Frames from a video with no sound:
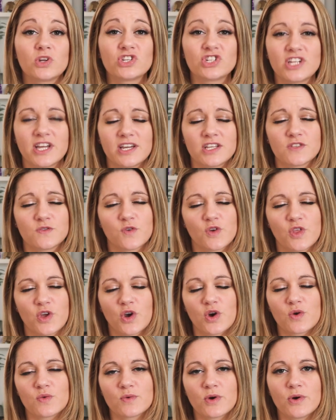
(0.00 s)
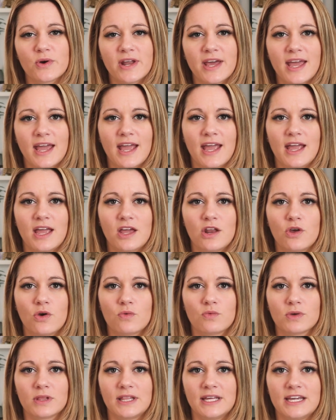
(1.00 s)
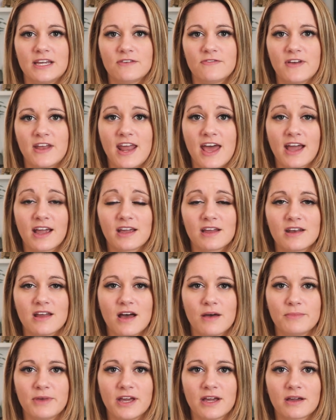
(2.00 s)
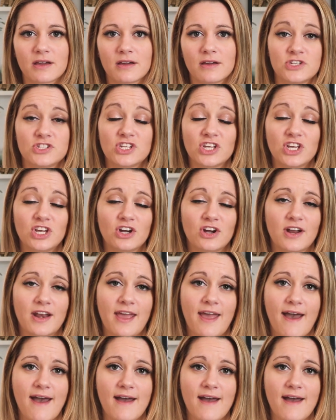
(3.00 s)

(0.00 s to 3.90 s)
which stands for the Corona Aid, Relief, and Economic Security